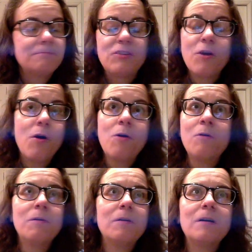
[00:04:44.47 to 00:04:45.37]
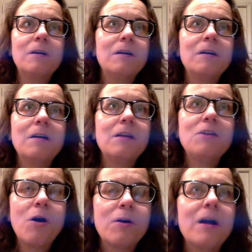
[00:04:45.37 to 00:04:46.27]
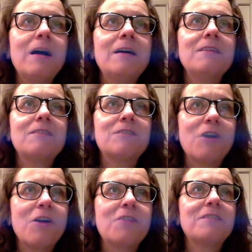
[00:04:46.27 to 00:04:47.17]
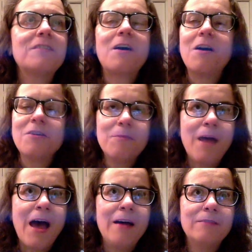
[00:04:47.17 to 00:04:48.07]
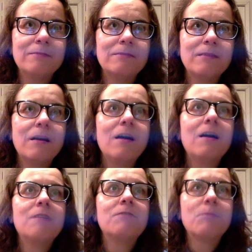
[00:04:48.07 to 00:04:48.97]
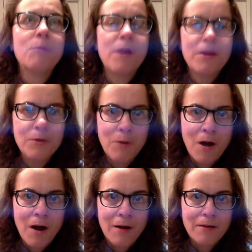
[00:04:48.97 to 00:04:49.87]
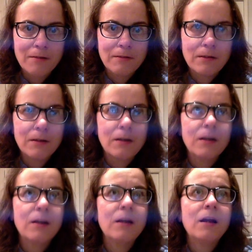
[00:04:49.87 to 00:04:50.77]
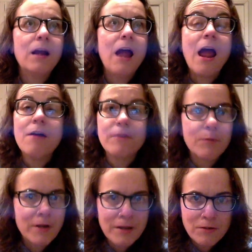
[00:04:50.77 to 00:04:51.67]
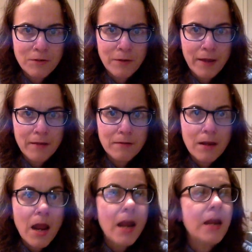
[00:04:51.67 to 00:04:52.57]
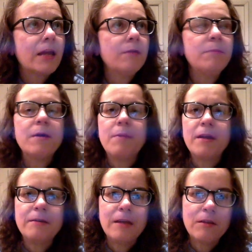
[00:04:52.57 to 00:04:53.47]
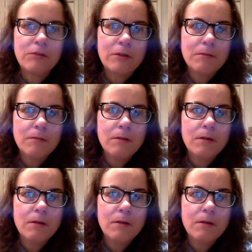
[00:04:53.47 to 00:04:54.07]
so yoga starts on your mat from where you are. Everyone can do it. It can be a meditation.